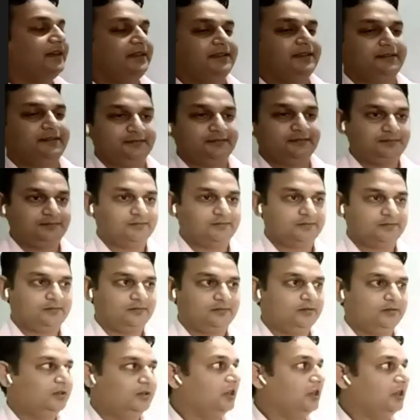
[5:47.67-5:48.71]
Alright.
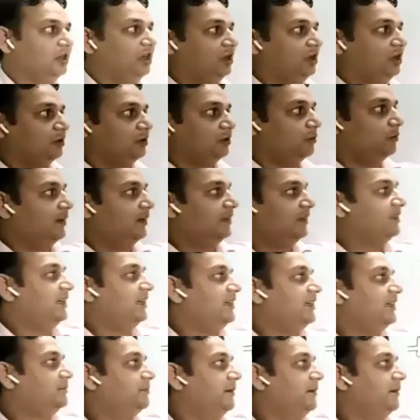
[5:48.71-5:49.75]
So
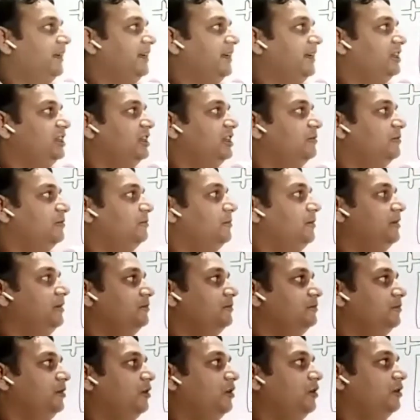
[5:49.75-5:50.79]
when the aspiration
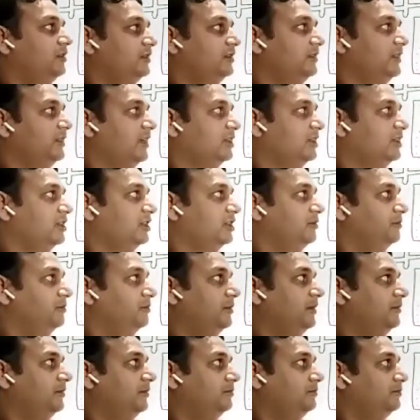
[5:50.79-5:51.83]
pump or the
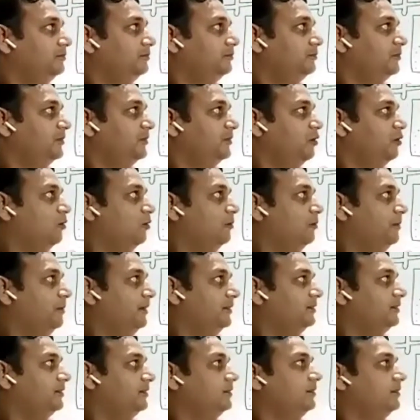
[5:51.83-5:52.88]
suction pump
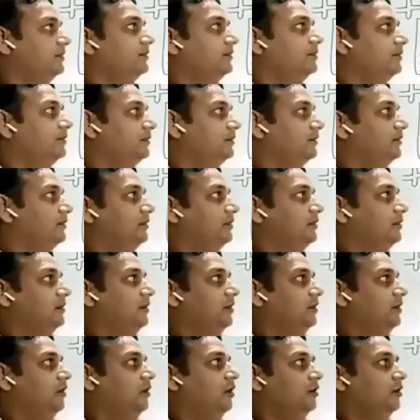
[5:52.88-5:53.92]
opens,
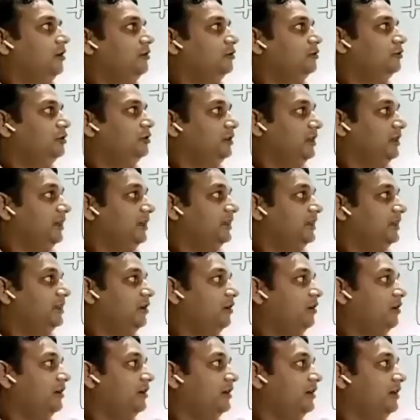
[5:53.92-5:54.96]
or you
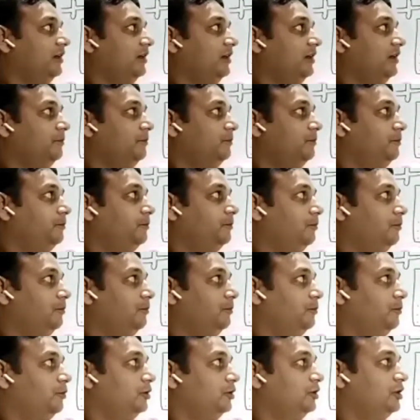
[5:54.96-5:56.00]
suck or
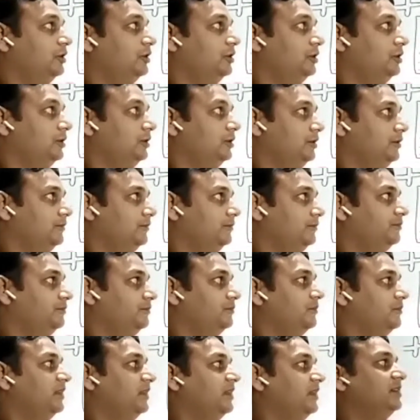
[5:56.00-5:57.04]
push
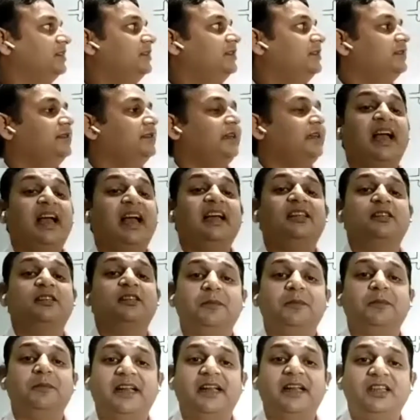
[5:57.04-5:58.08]
this
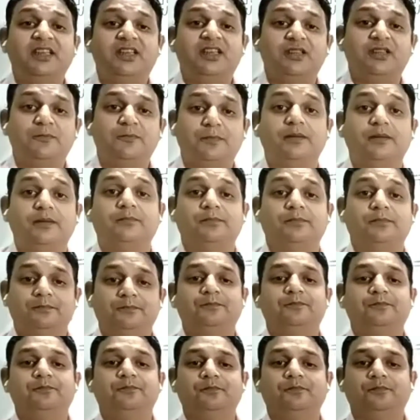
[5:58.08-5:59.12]
aspiration
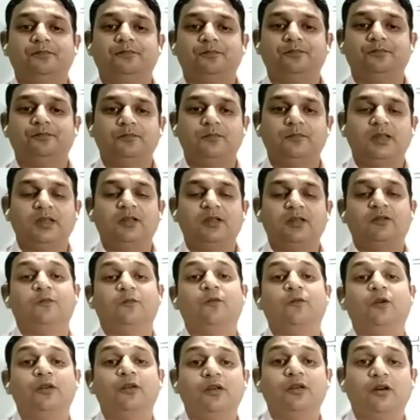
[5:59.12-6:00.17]
pump,
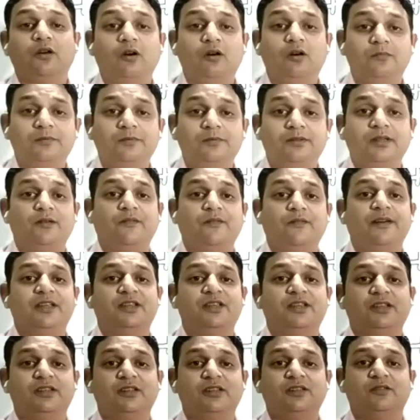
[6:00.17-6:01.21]
so what
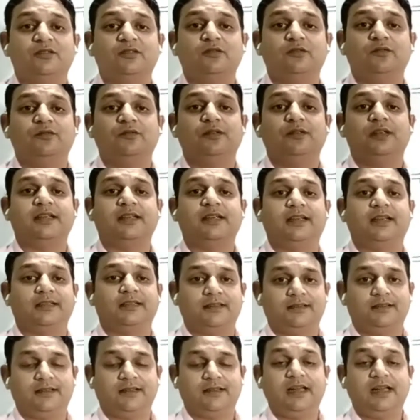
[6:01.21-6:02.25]
observation you will
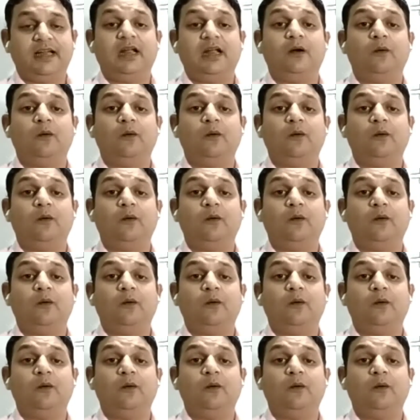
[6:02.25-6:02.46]
get